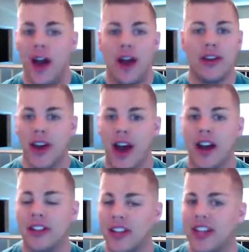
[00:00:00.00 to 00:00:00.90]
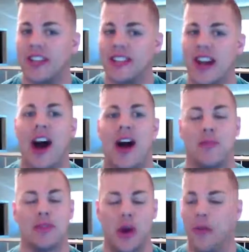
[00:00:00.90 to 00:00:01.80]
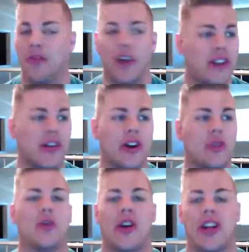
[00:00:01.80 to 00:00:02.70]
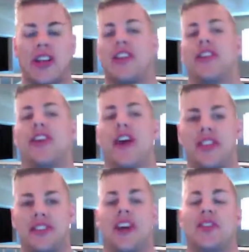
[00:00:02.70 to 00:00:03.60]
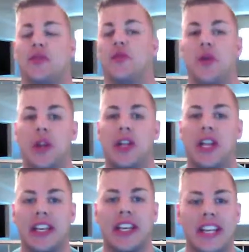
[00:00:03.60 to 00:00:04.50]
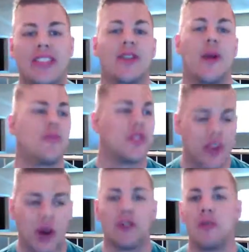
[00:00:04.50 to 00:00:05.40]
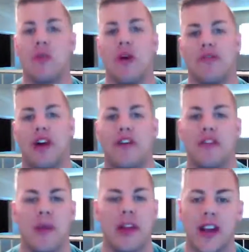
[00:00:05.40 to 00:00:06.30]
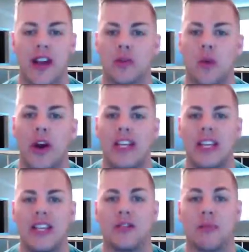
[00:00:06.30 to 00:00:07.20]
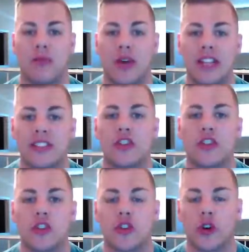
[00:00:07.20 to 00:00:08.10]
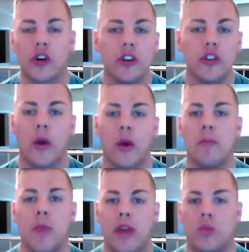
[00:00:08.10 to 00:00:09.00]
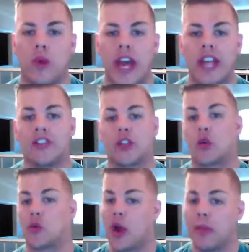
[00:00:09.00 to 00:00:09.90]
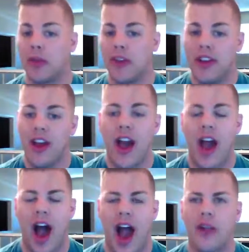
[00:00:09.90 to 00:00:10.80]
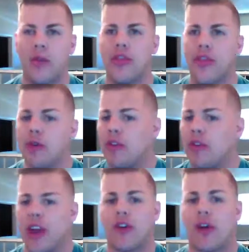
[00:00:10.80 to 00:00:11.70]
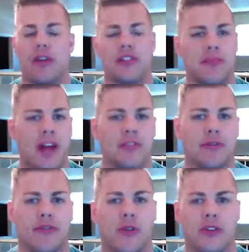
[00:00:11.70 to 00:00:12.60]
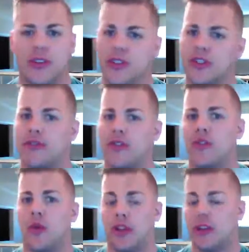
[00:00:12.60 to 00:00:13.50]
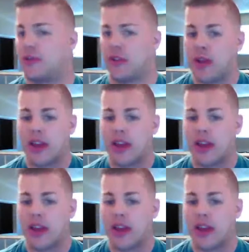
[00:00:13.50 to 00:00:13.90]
not a lot of time. So very, very cool card. I like that a lot. The design's really neat. Solid 2.5 for me. Next one is Brazen Scourge, 1 red. It's a gremlin. I don't think we've ever had gremlins in Magic before, so this is the first one, at least for me.